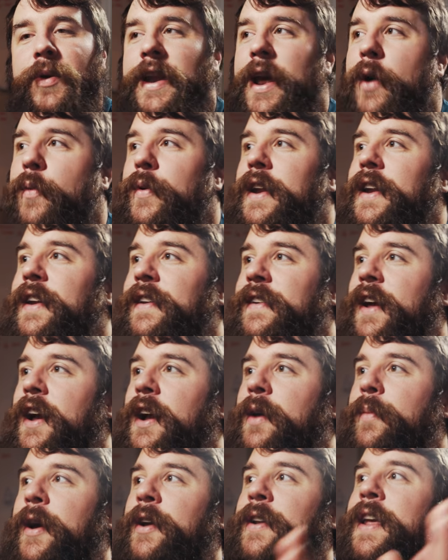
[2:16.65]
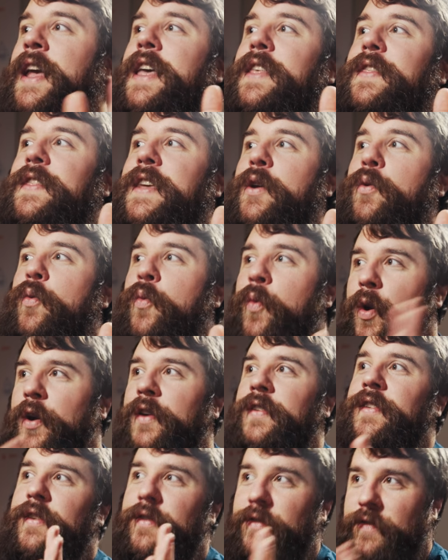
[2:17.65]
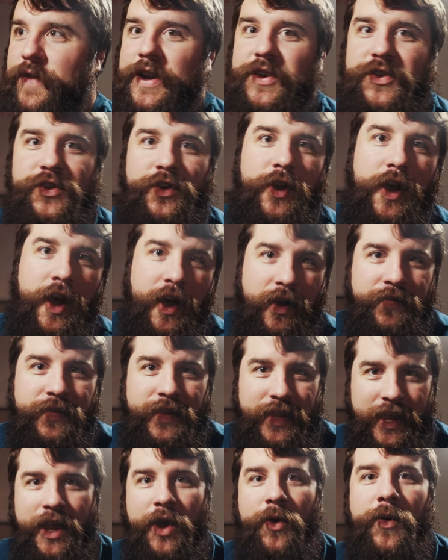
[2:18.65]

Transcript: but now we need to talk about the worst feature of the